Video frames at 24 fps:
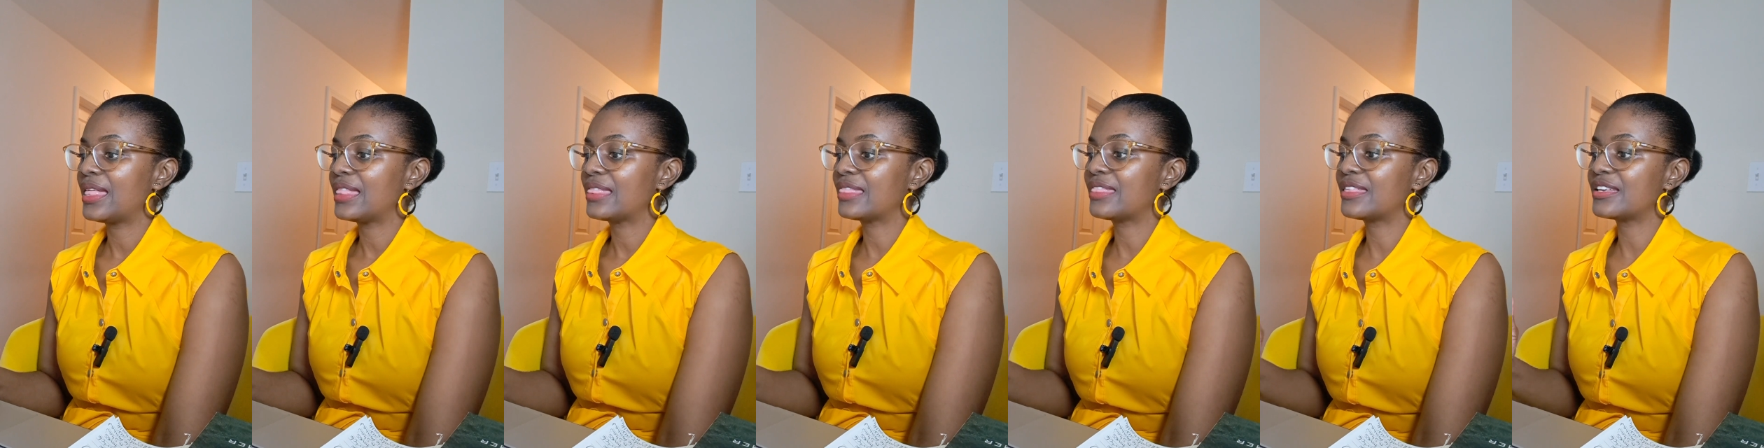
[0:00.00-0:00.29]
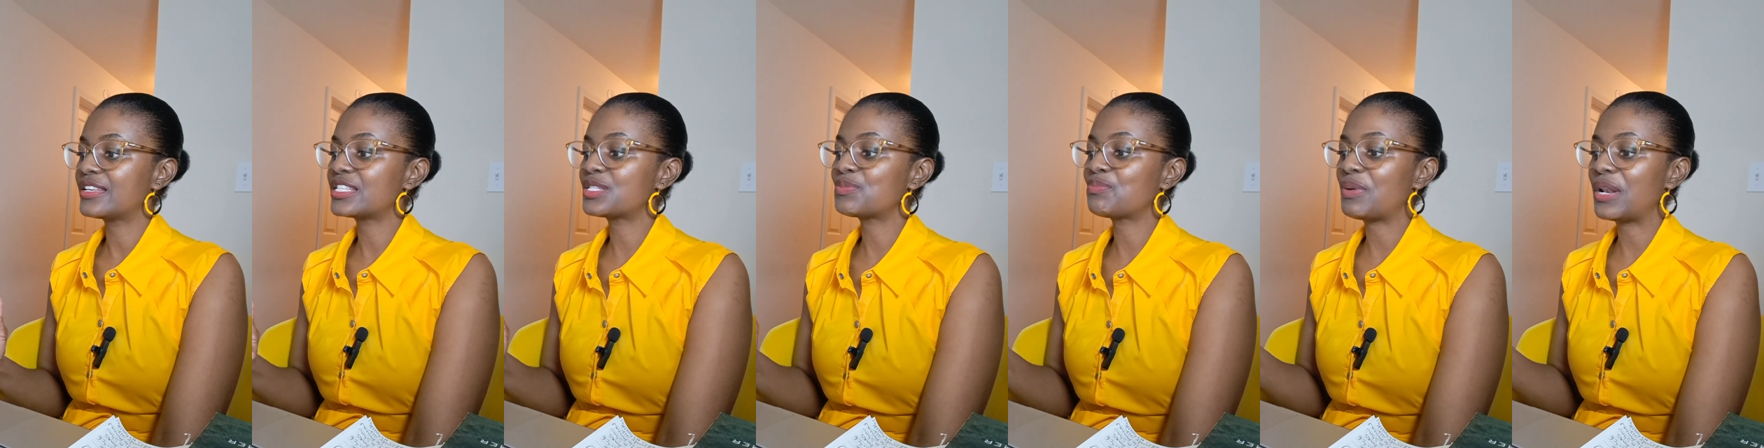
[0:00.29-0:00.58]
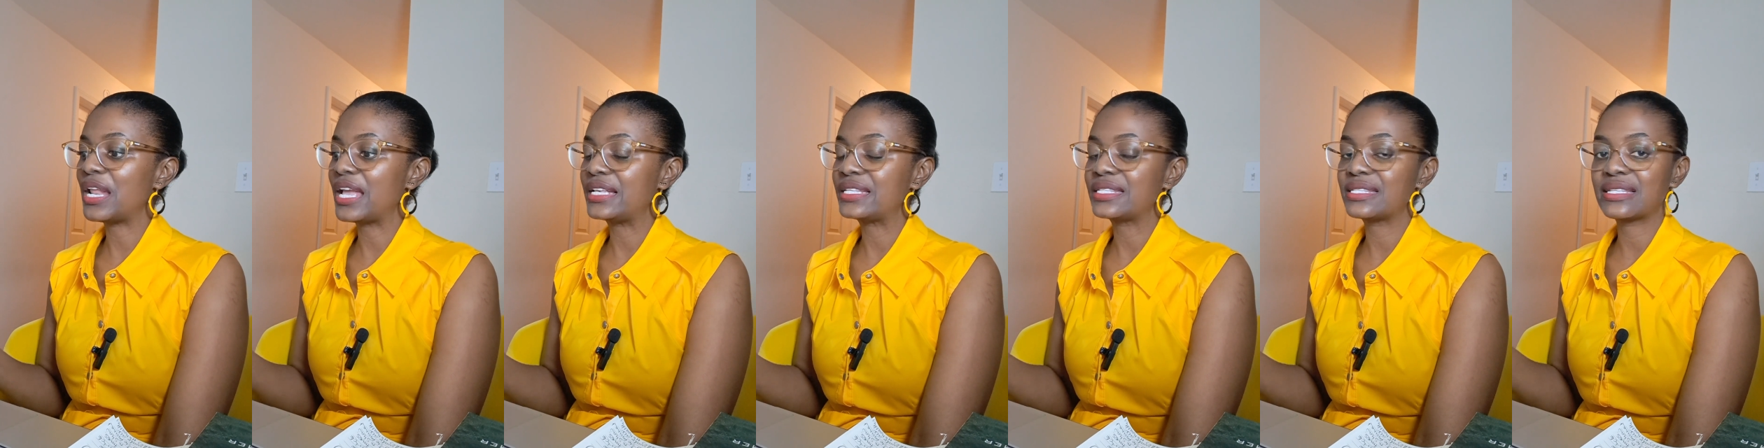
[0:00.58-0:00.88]
This
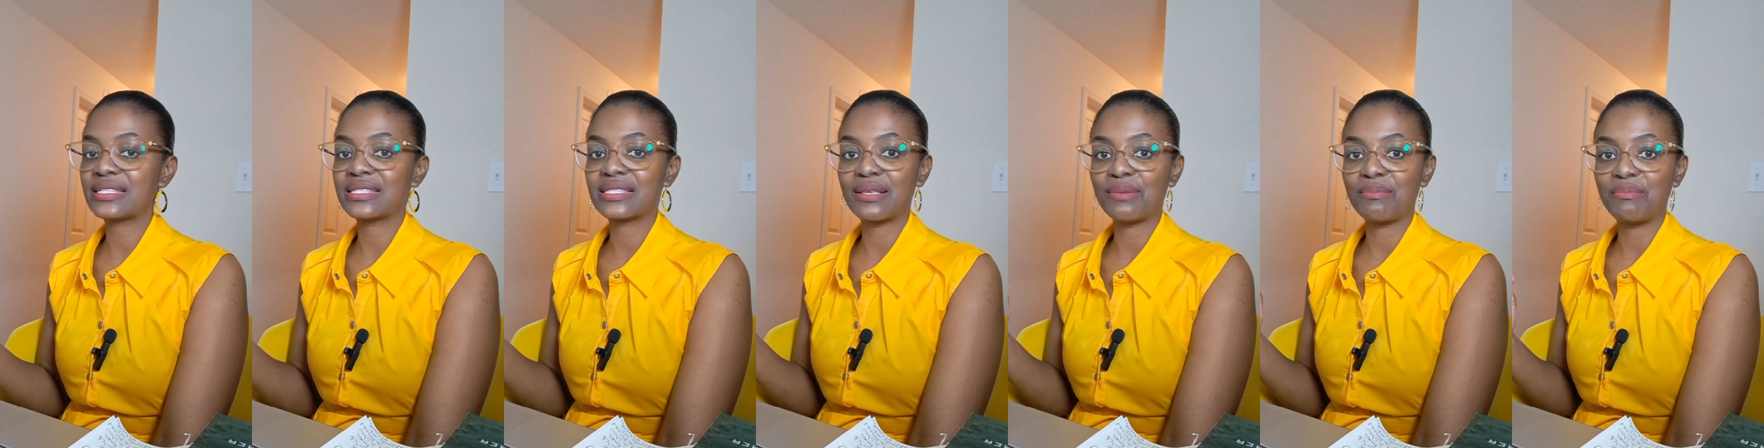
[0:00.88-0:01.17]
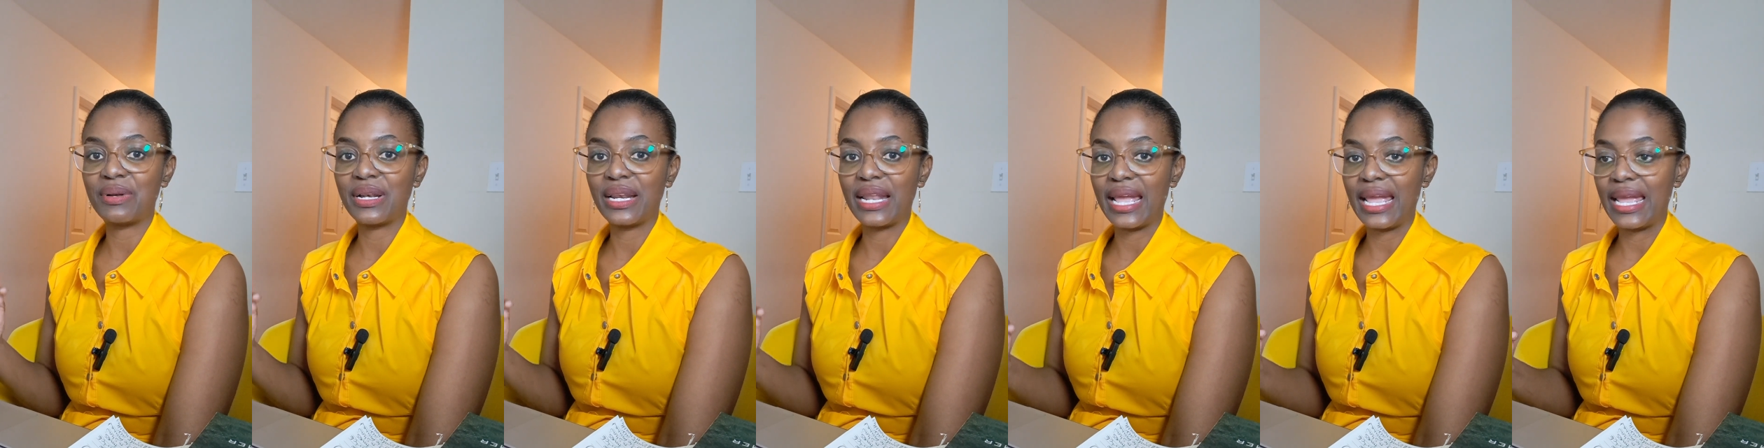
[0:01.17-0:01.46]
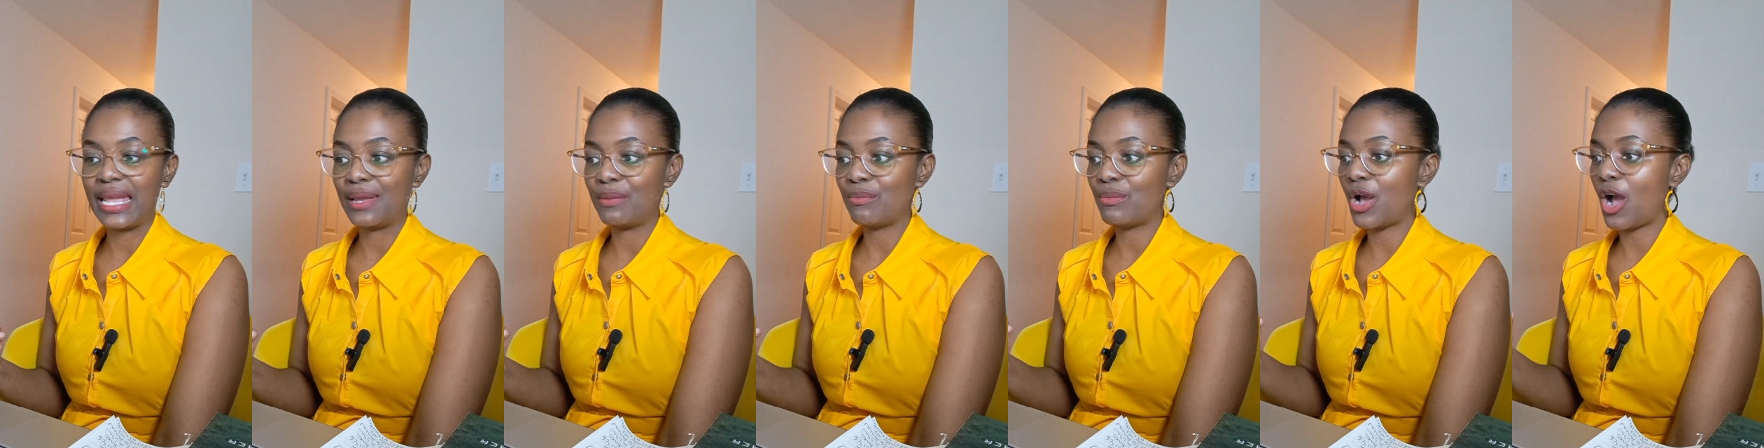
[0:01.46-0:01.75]
places the
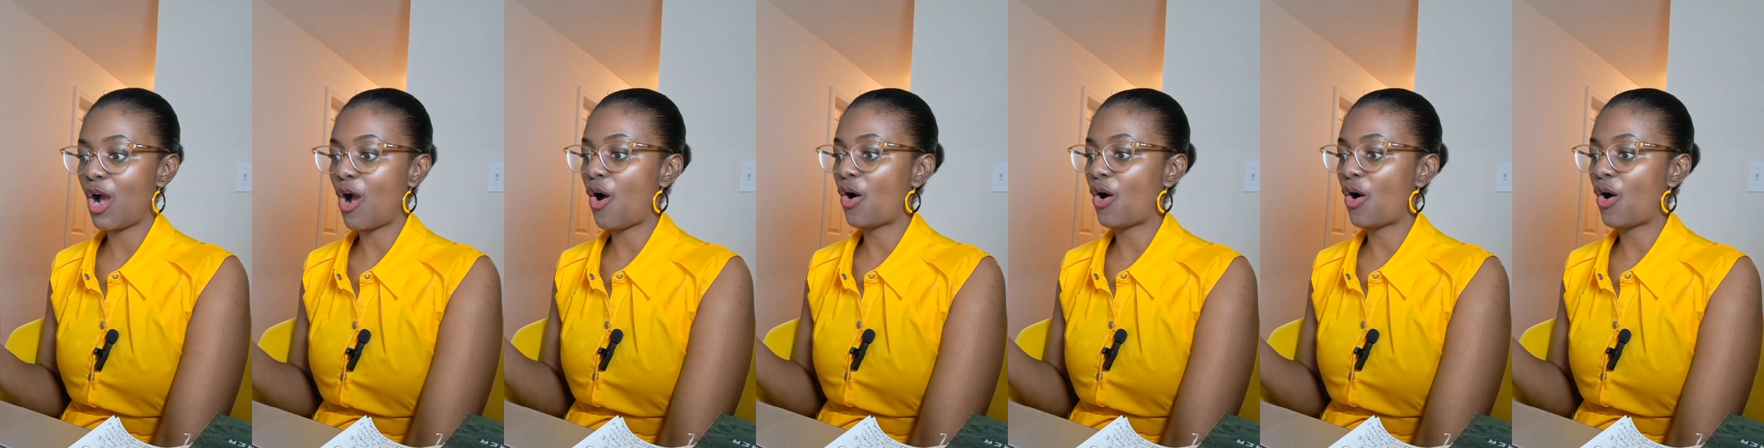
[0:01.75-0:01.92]
blame